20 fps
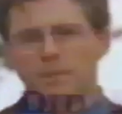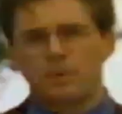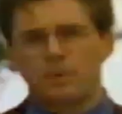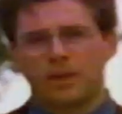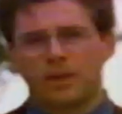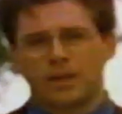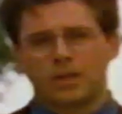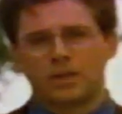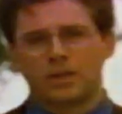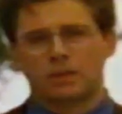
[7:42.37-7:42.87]
on
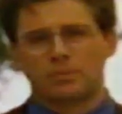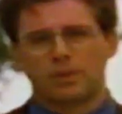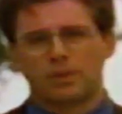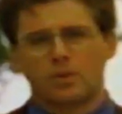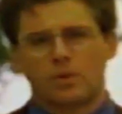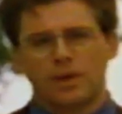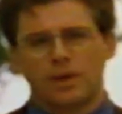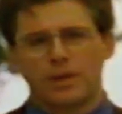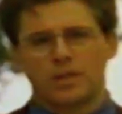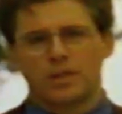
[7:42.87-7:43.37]
October
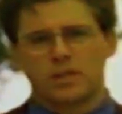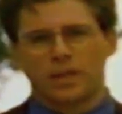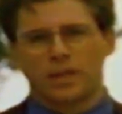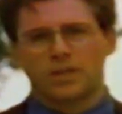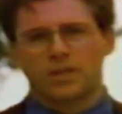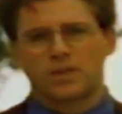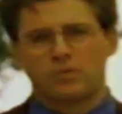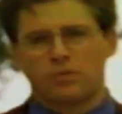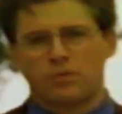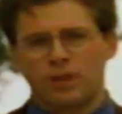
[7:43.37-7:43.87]
twenty-sixth
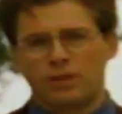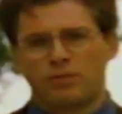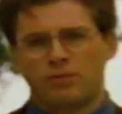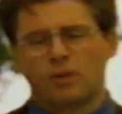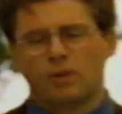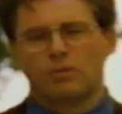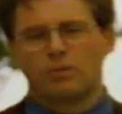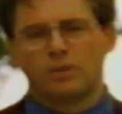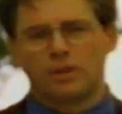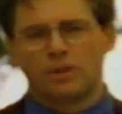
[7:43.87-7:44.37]
if we
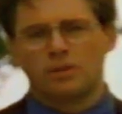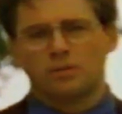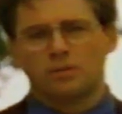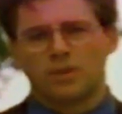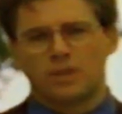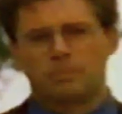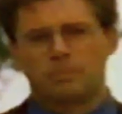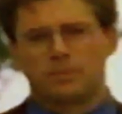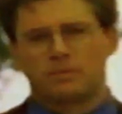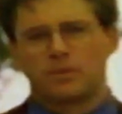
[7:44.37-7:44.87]
vote no to
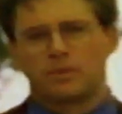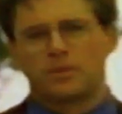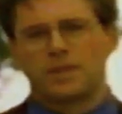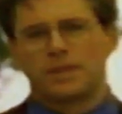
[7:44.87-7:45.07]
the Mulroney